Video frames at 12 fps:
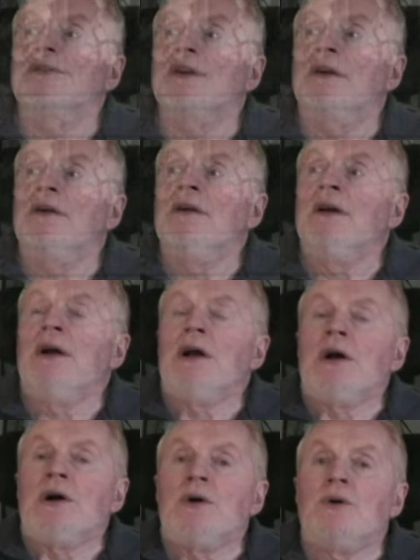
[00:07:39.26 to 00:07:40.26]
there
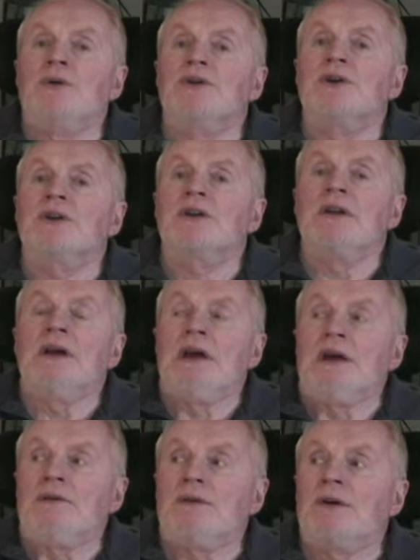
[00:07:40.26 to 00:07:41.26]
who took
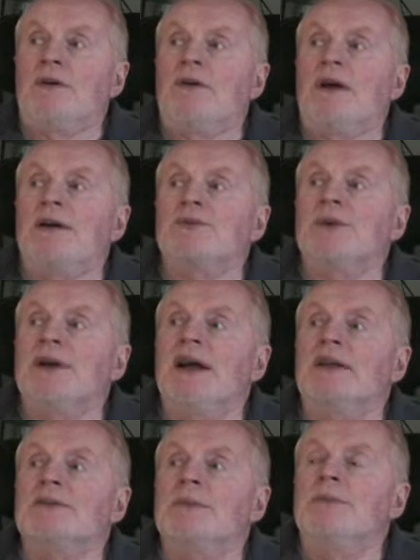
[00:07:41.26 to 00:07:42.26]
photographs. We
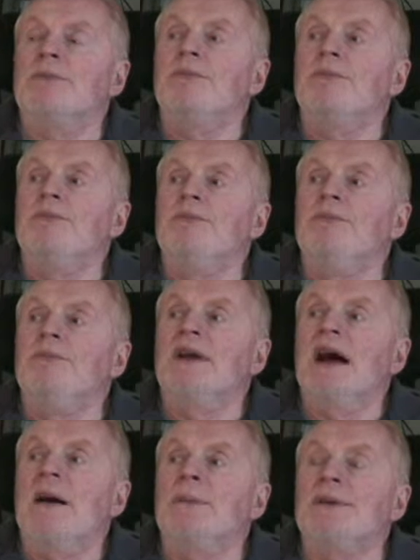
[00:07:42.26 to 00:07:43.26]
got some
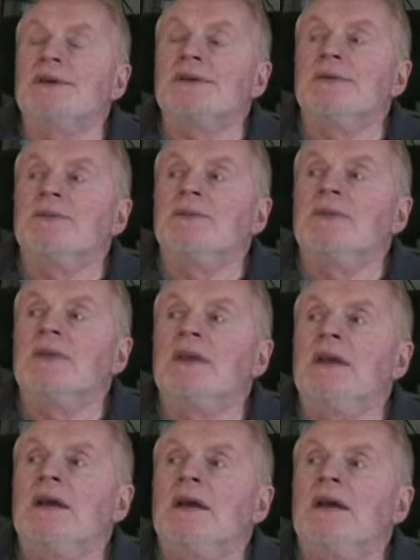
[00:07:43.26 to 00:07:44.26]
copies
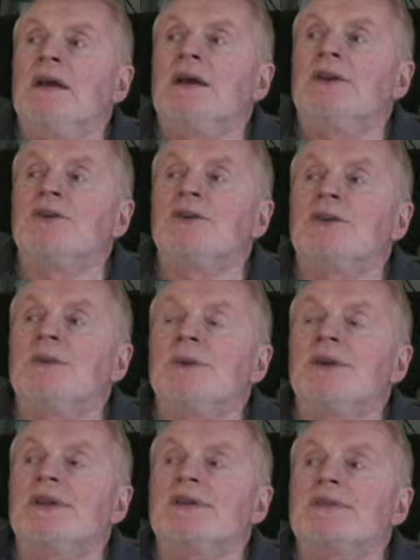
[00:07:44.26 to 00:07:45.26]
and took them
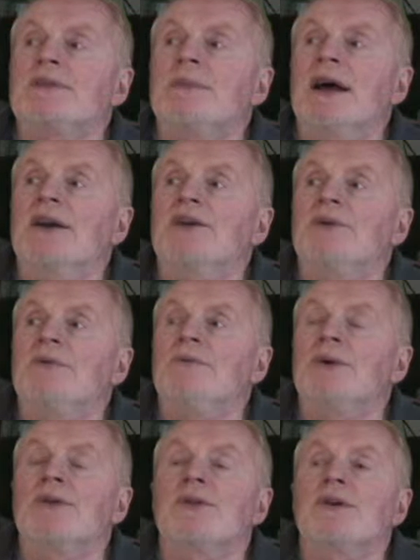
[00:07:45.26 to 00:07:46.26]
with us back to
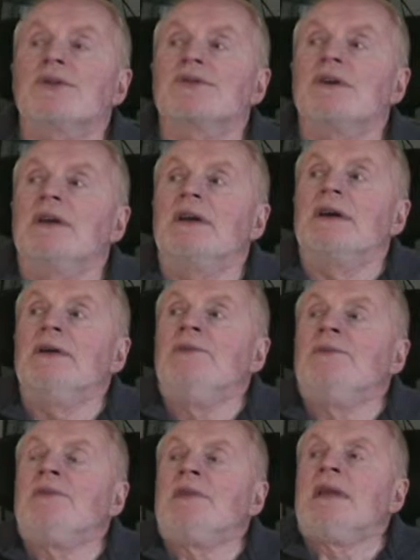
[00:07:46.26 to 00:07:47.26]
Perth, Australia,
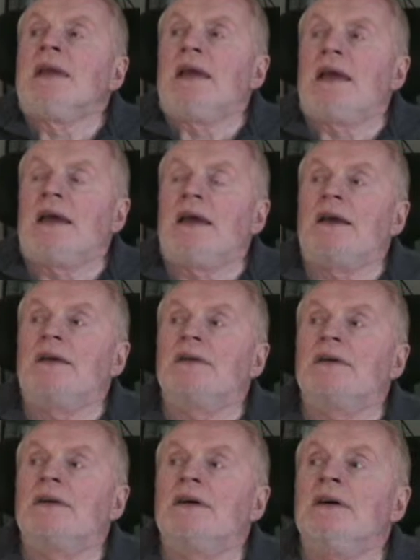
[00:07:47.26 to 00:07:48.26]
and
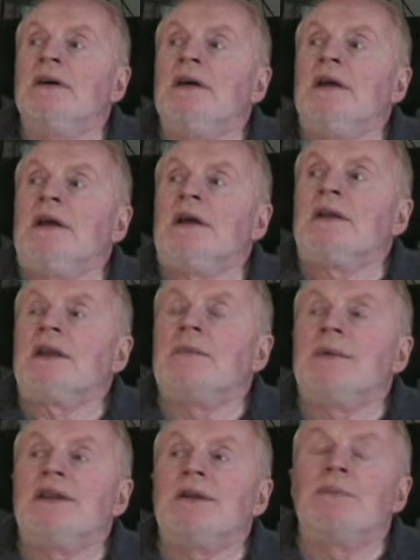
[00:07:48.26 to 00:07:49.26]
uh, they
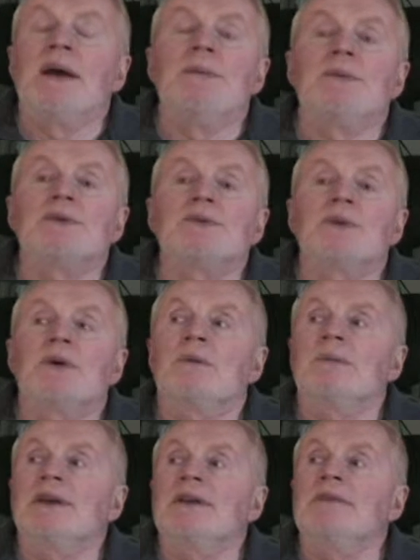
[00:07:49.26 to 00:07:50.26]
made the papers. We were
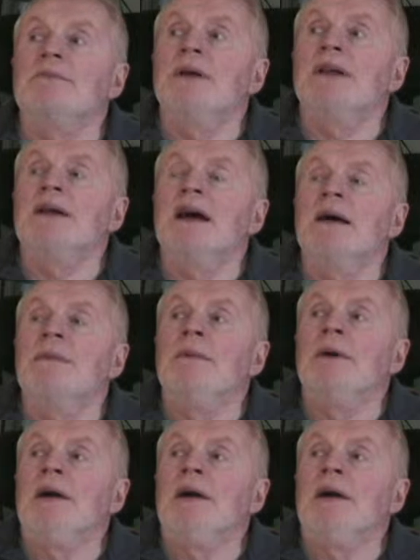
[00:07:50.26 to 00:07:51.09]
big, big time